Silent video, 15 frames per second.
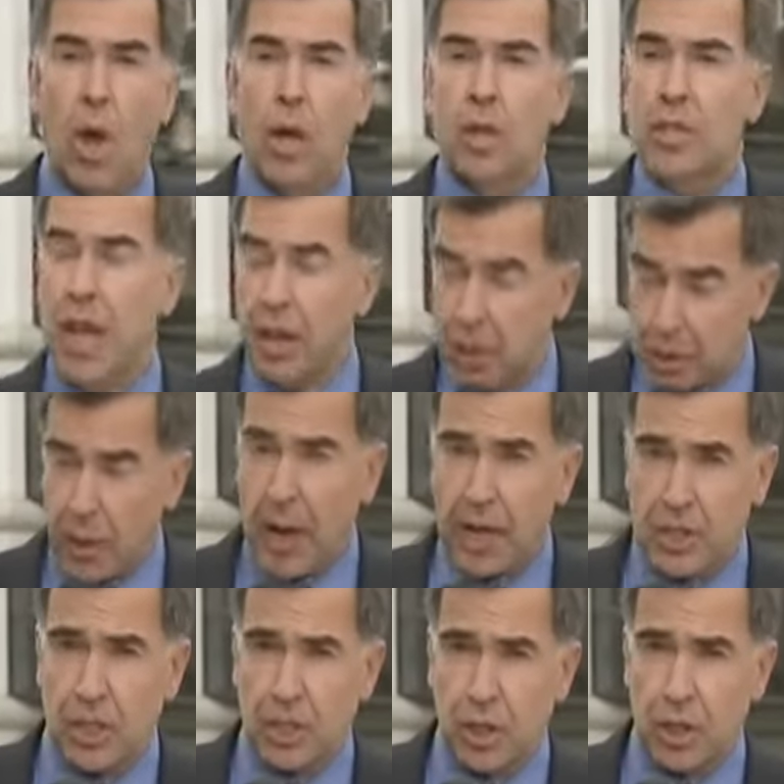Channel 2
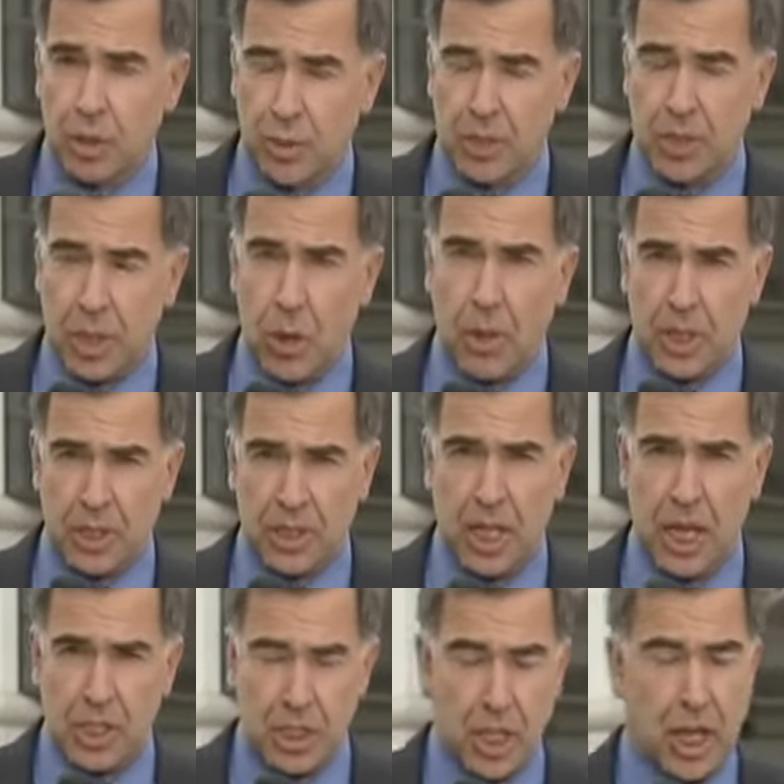Action News was the only
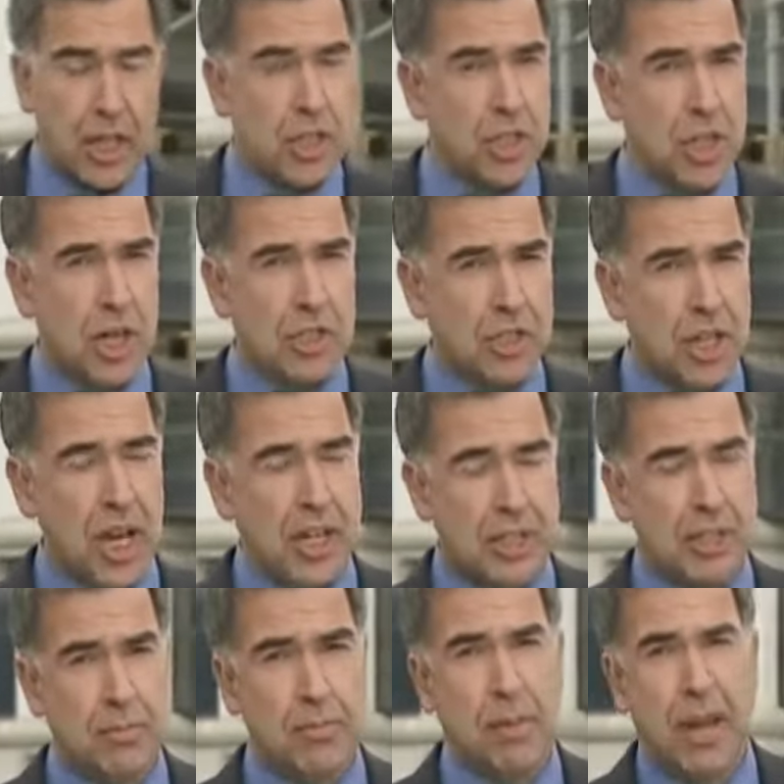station in Judge
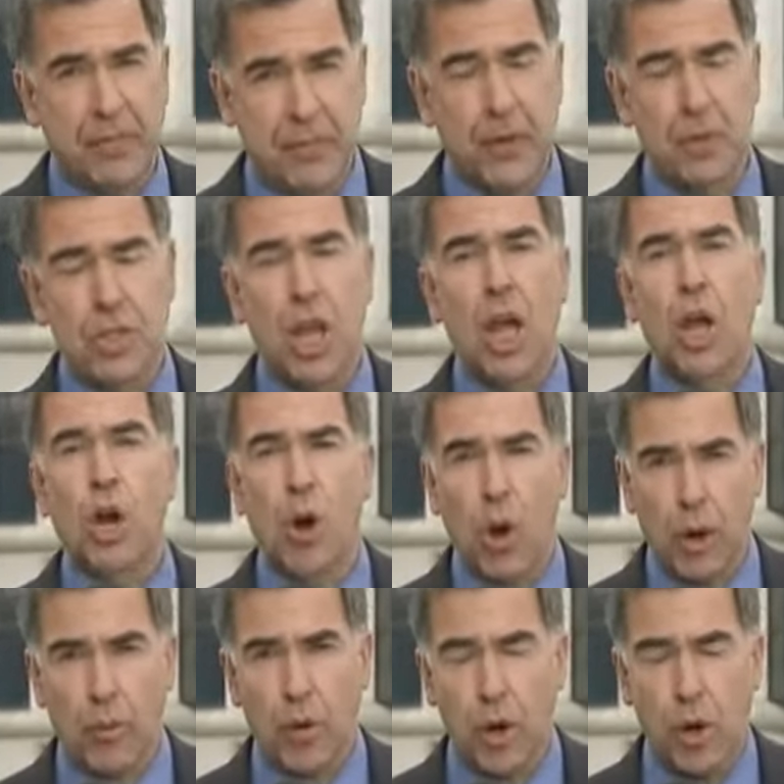Jackson Bedford's
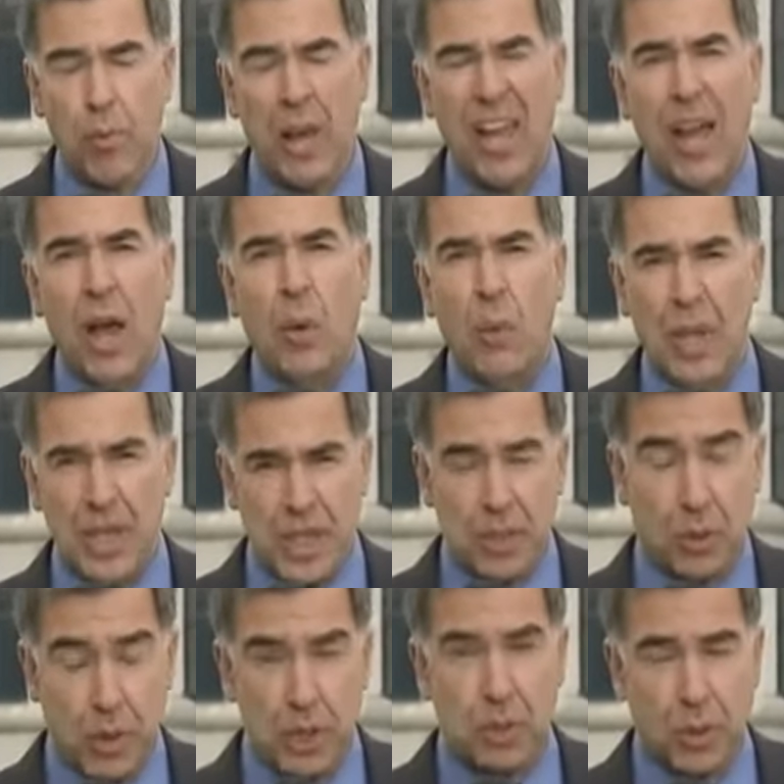courtroom when this
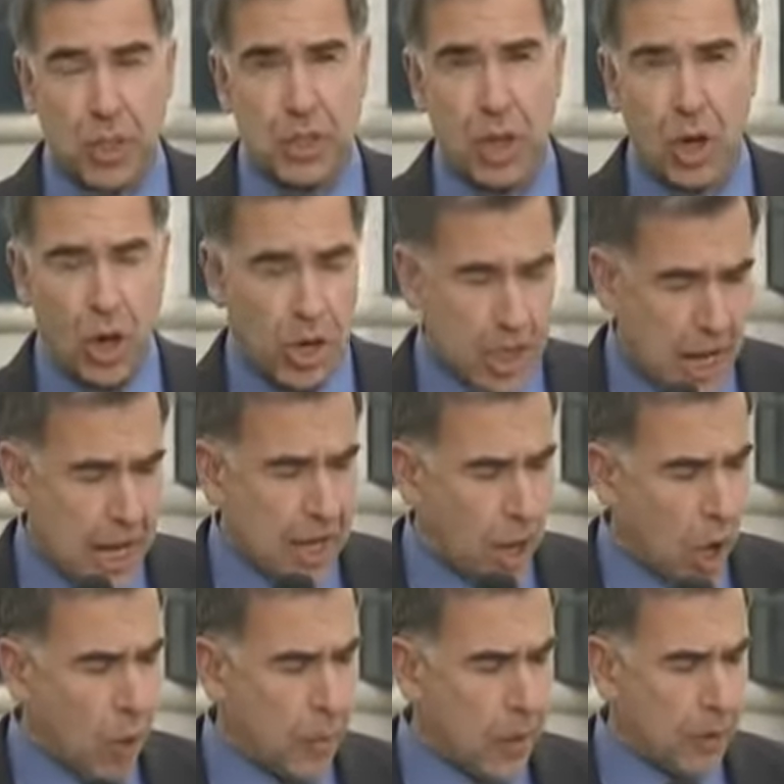was returned in
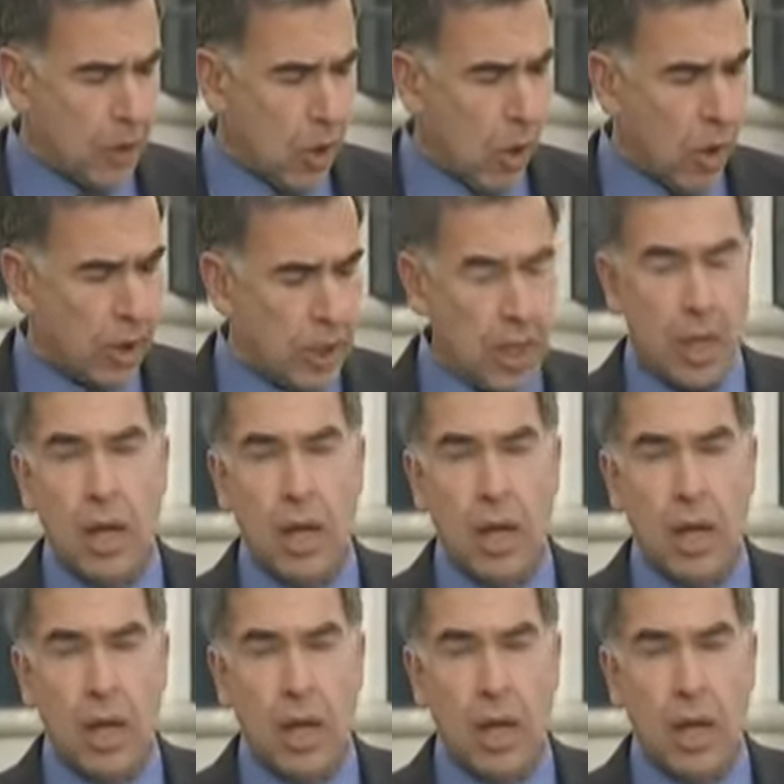open court.